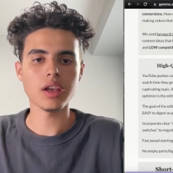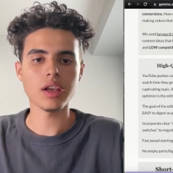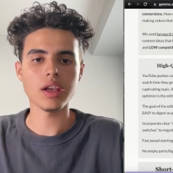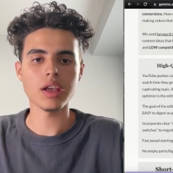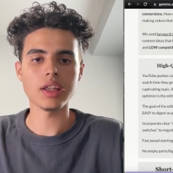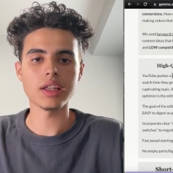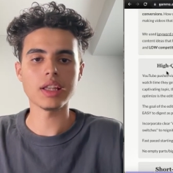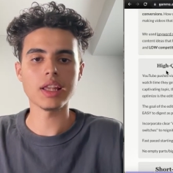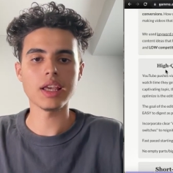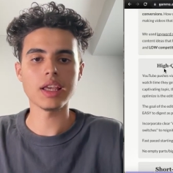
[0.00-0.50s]

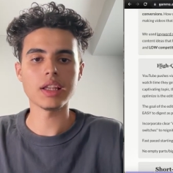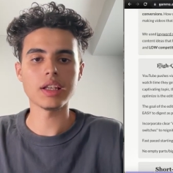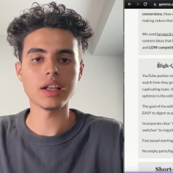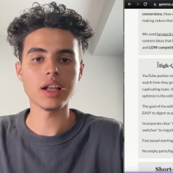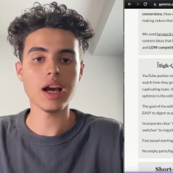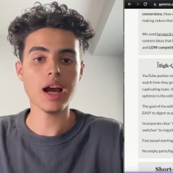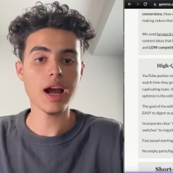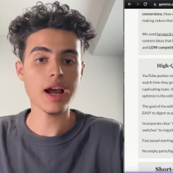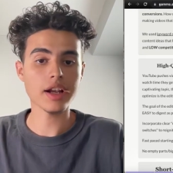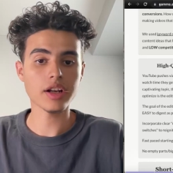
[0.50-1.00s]
And then
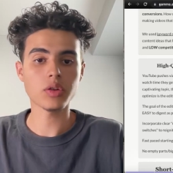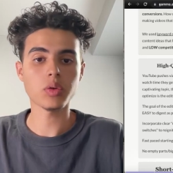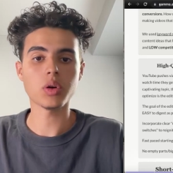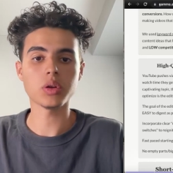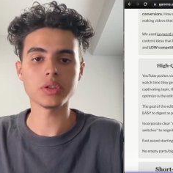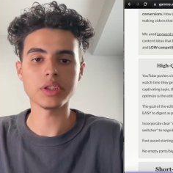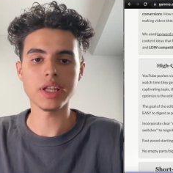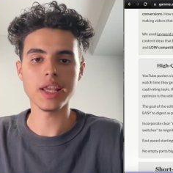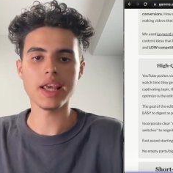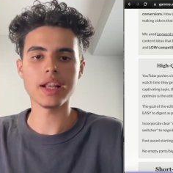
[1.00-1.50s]
high
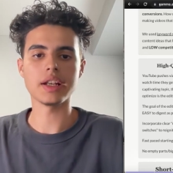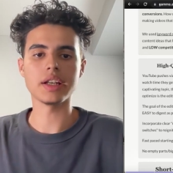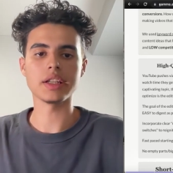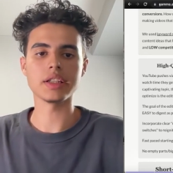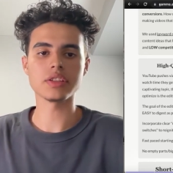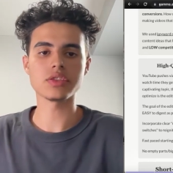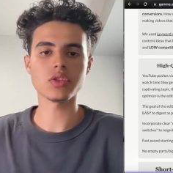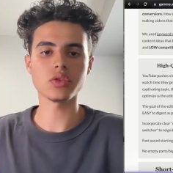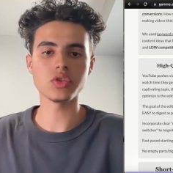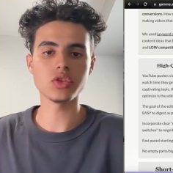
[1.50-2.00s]
quality editing.
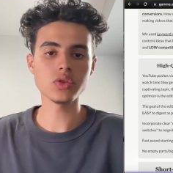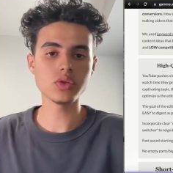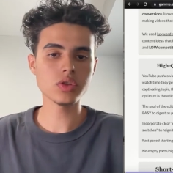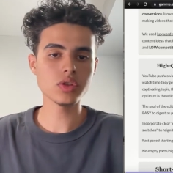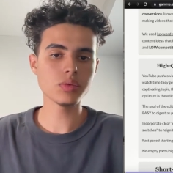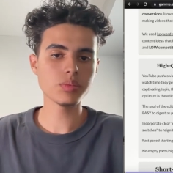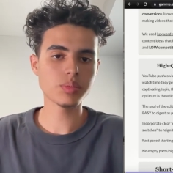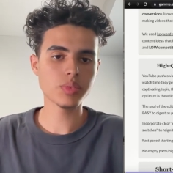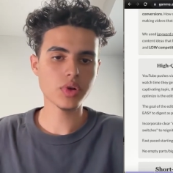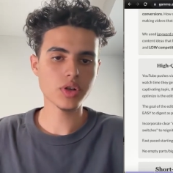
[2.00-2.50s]
So
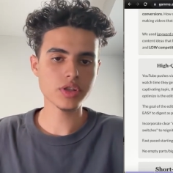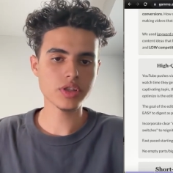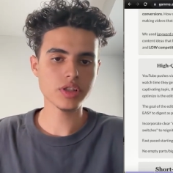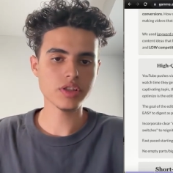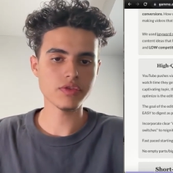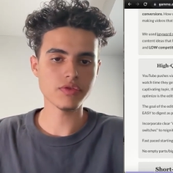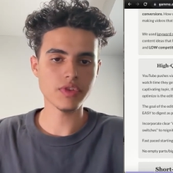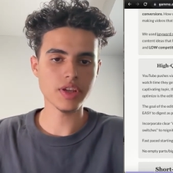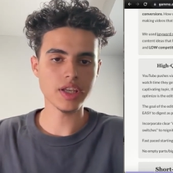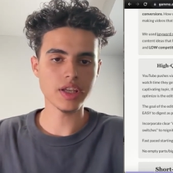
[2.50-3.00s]
YouTube
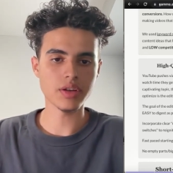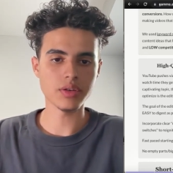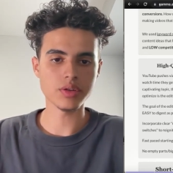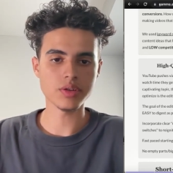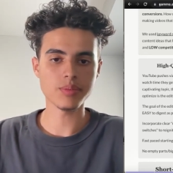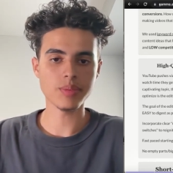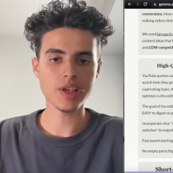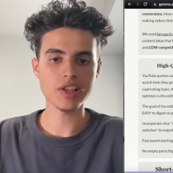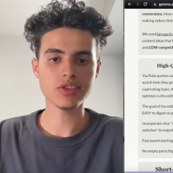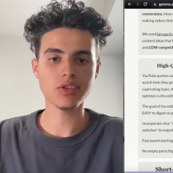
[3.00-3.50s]
pushes
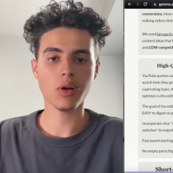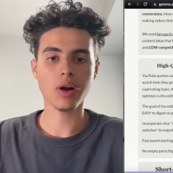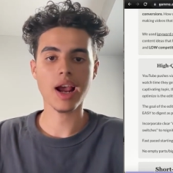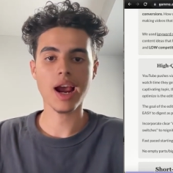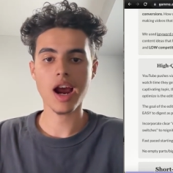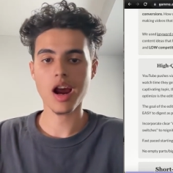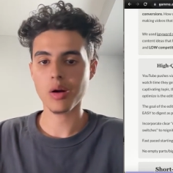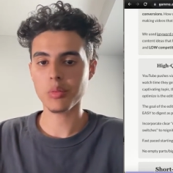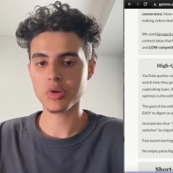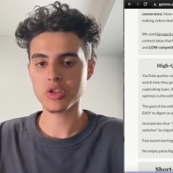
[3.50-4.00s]
videos based on
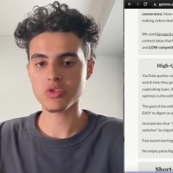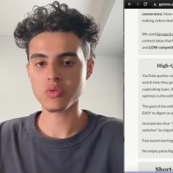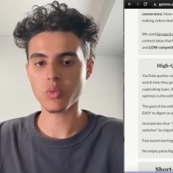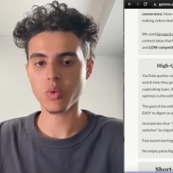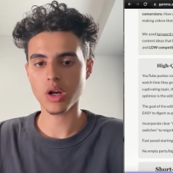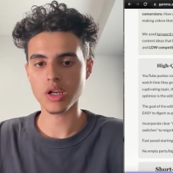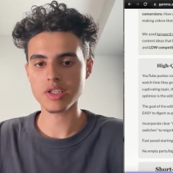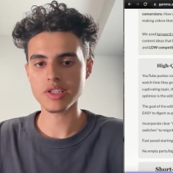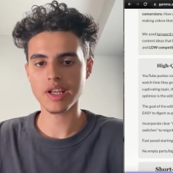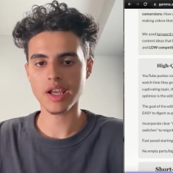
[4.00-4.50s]
how much
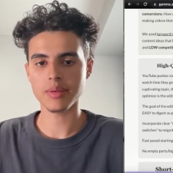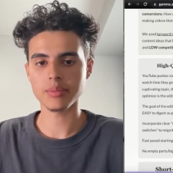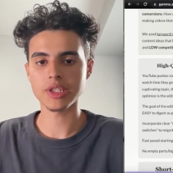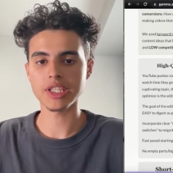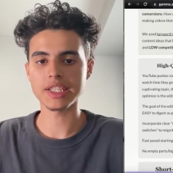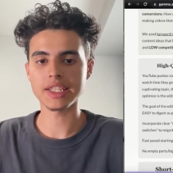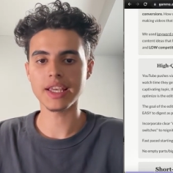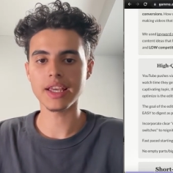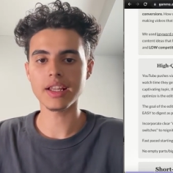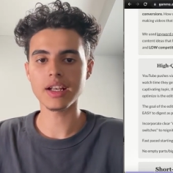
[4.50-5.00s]
watch time they
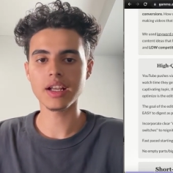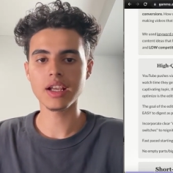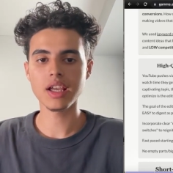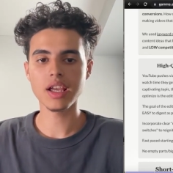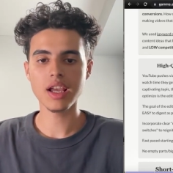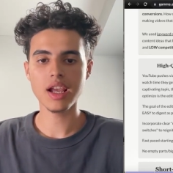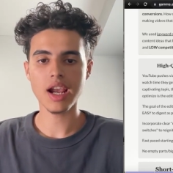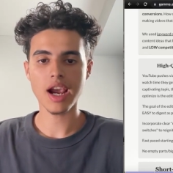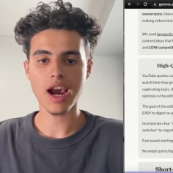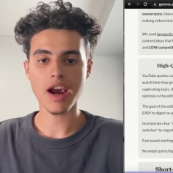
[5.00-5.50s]
get.
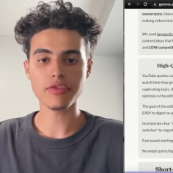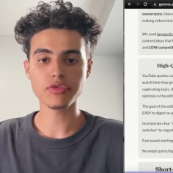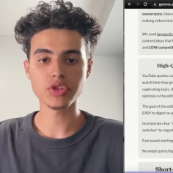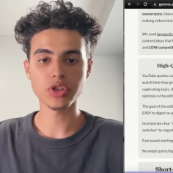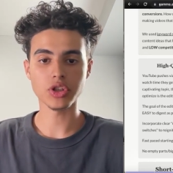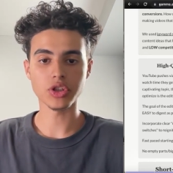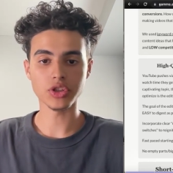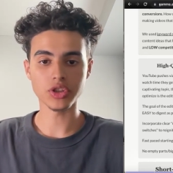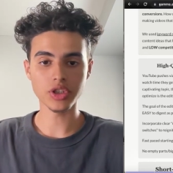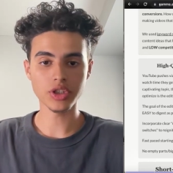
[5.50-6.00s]
After
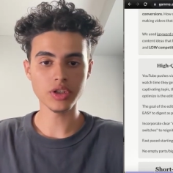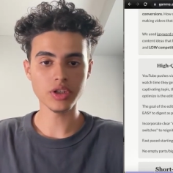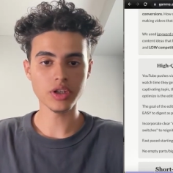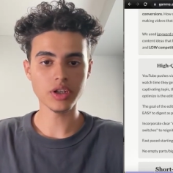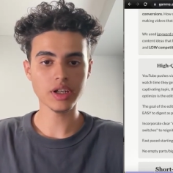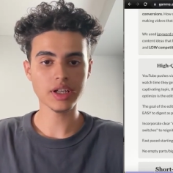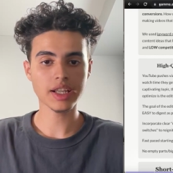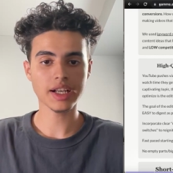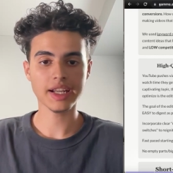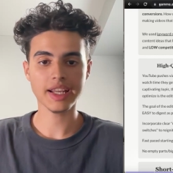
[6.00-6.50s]
a good
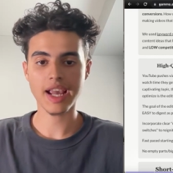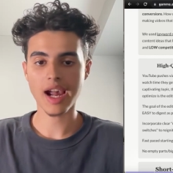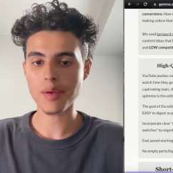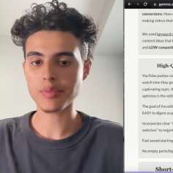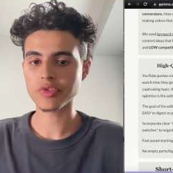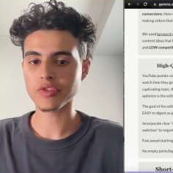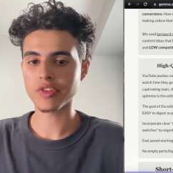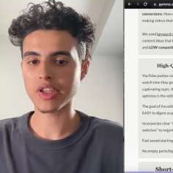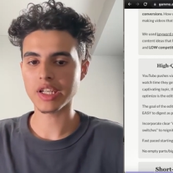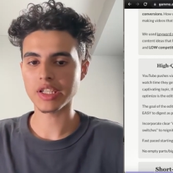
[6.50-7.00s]
hook and a
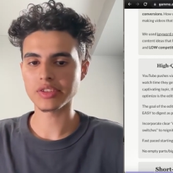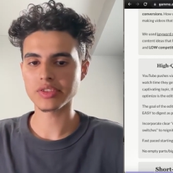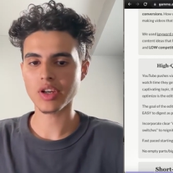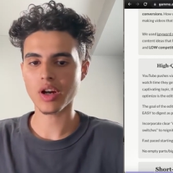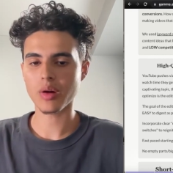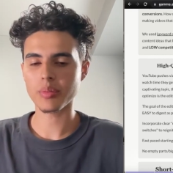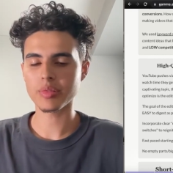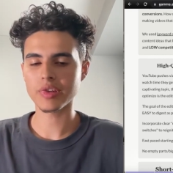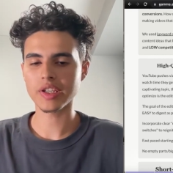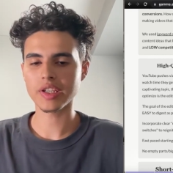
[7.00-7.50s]
captivating
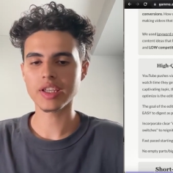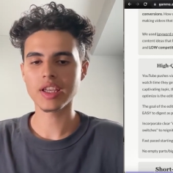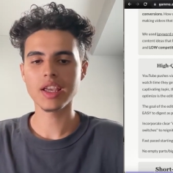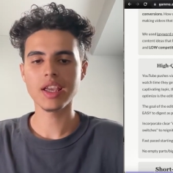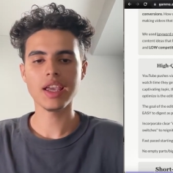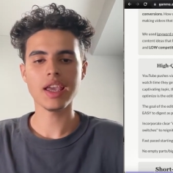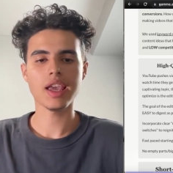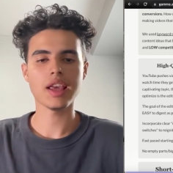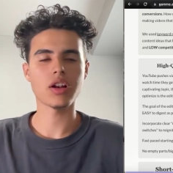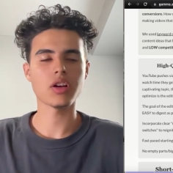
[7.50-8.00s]
topic,
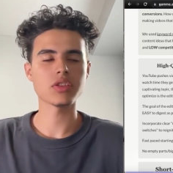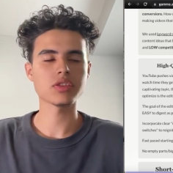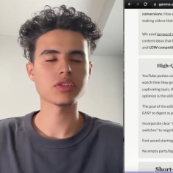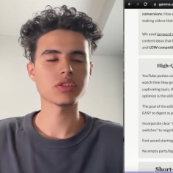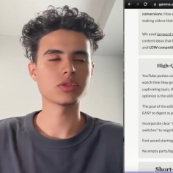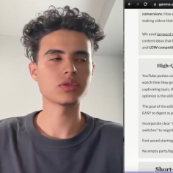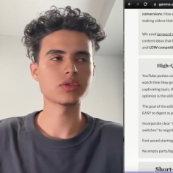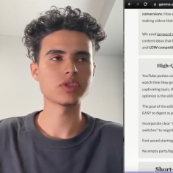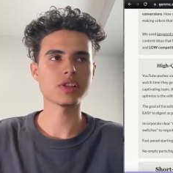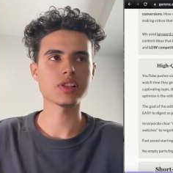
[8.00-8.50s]
and
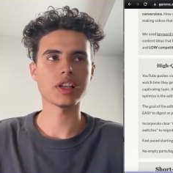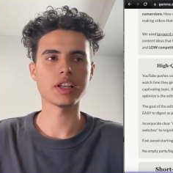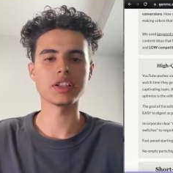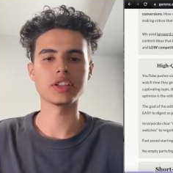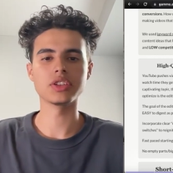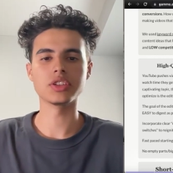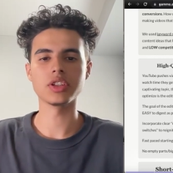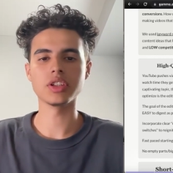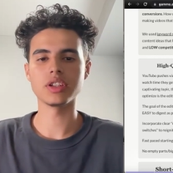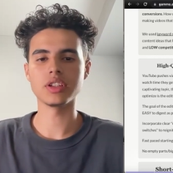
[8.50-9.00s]
also just
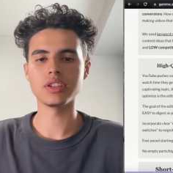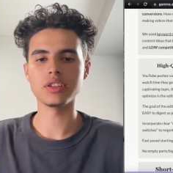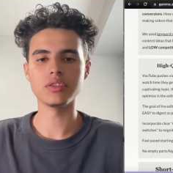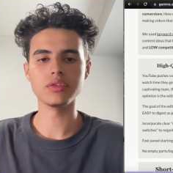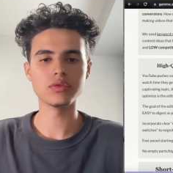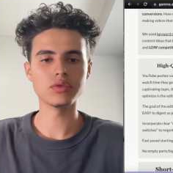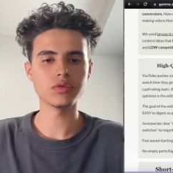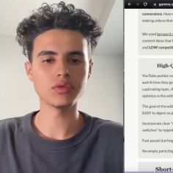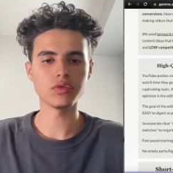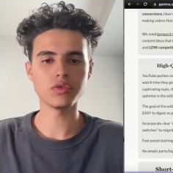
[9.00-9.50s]
like good
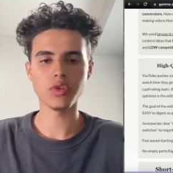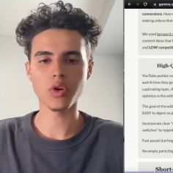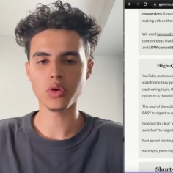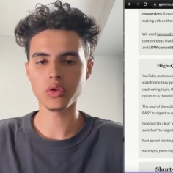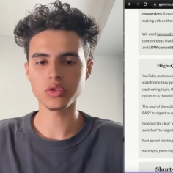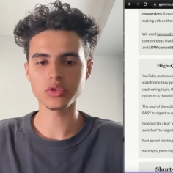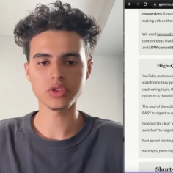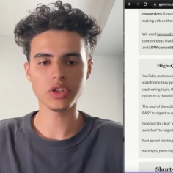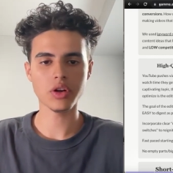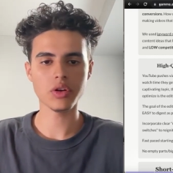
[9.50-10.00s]

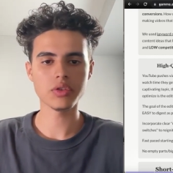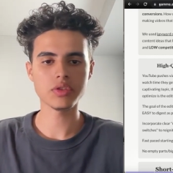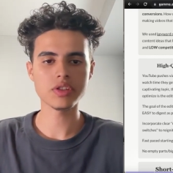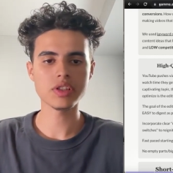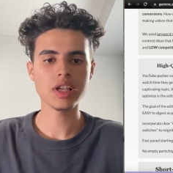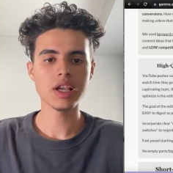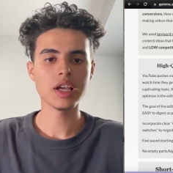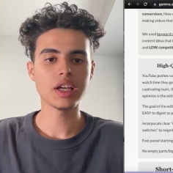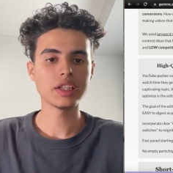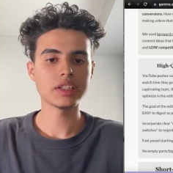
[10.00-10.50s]
vocal tones,
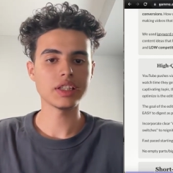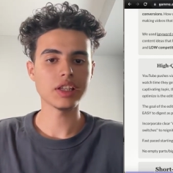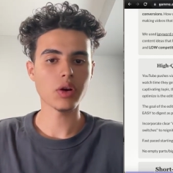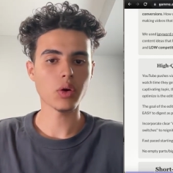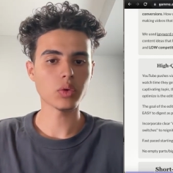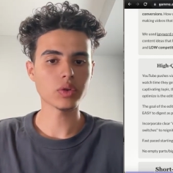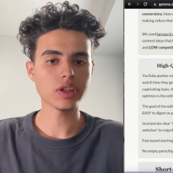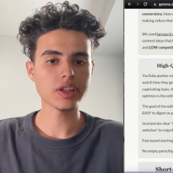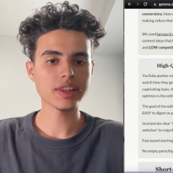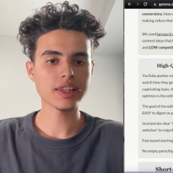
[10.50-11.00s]
the
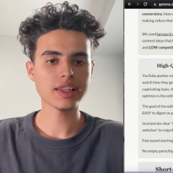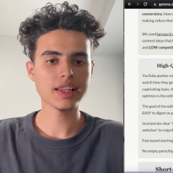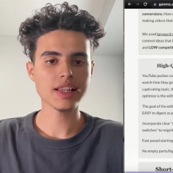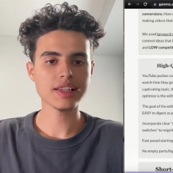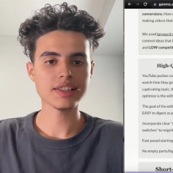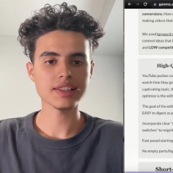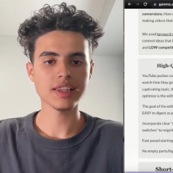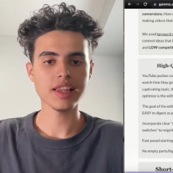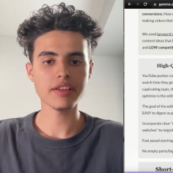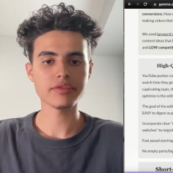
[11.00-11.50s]
only thing
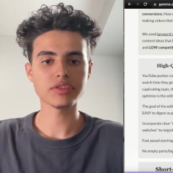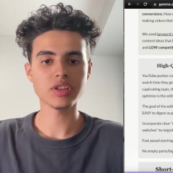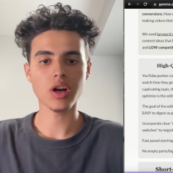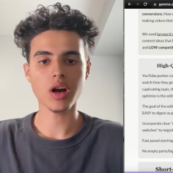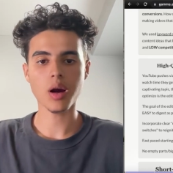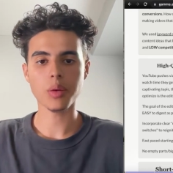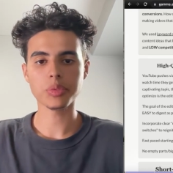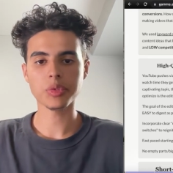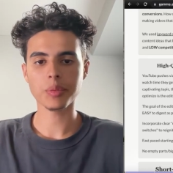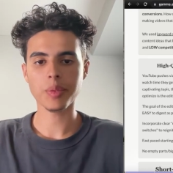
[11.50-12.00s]
that's left to
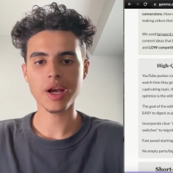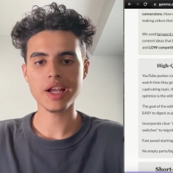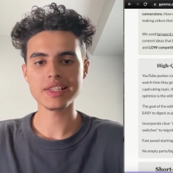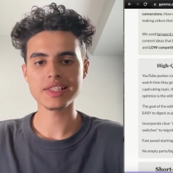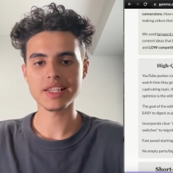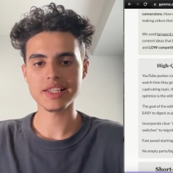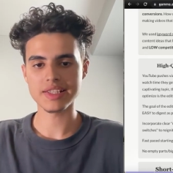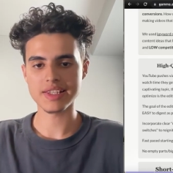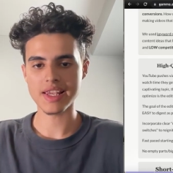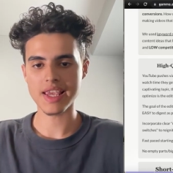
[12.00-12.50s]

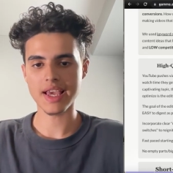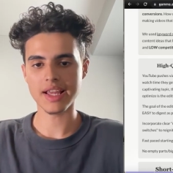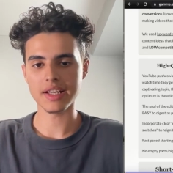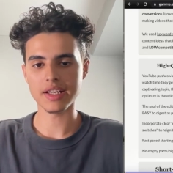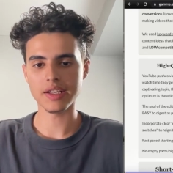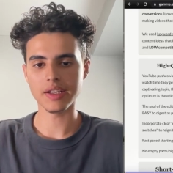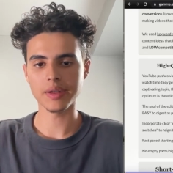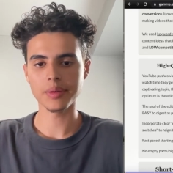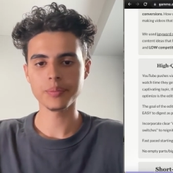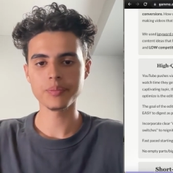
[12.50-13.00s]
optimize is the
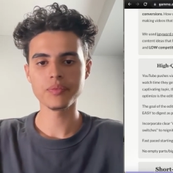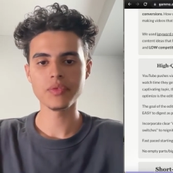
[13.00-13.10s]
editing.